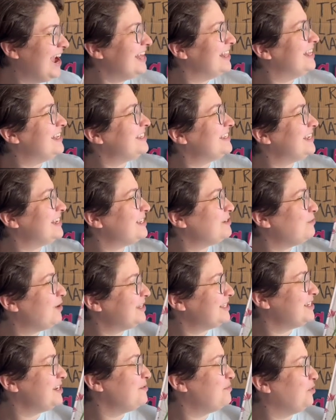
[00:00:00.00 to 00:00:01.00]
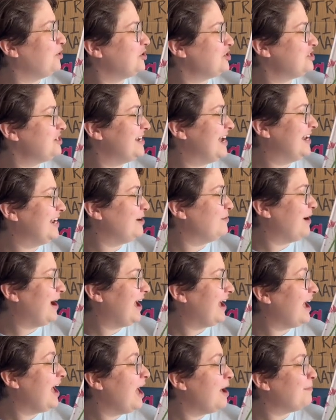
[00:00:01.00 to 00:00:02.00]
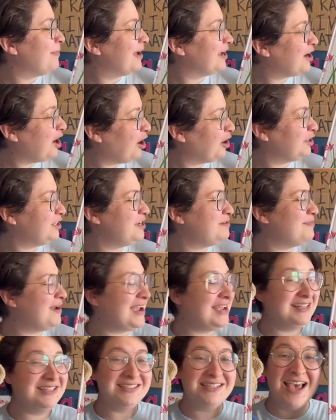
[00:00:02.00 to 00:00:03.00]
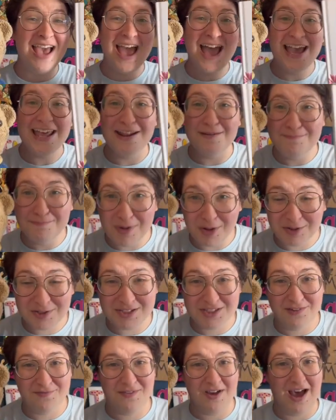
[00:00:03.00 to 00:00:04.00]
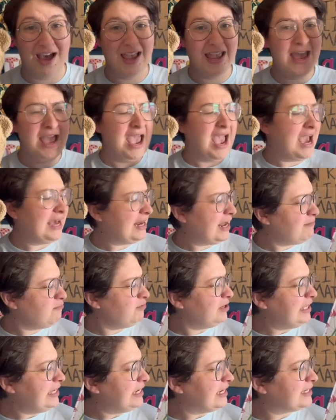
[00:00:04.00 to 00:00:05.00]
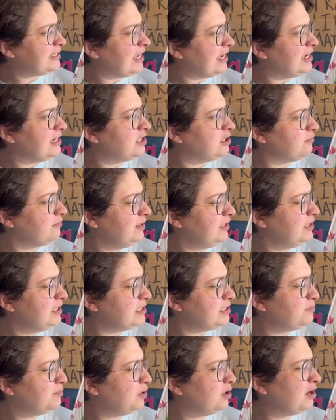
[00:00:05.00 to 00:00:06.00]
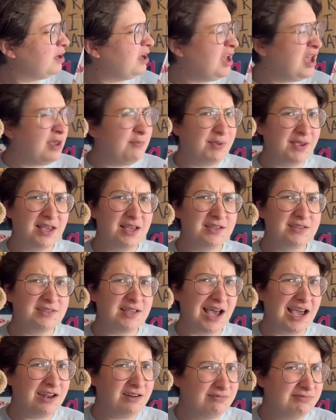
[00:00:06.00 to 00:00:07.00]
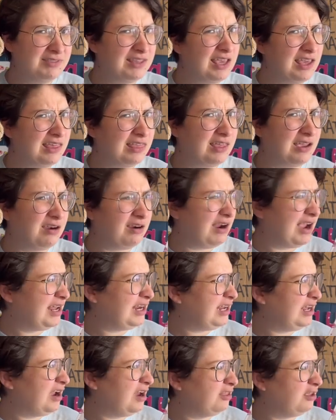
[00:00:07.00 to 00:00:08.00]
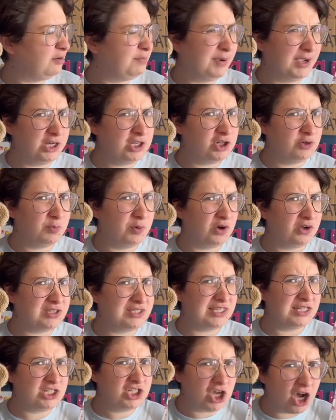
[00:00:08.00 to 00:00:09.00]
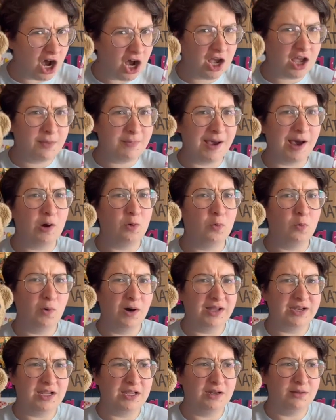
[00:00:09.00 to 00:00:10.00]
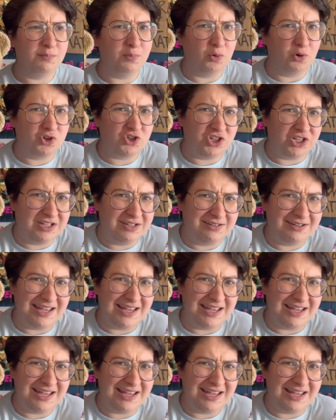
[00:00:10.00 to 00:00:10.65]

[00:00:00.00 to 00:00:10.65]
This is What's an Abortion Anyway by Carly Manes and Emulsify. And I'm really excited to read this book because I don't think there are any other picture books that talk about what an abortion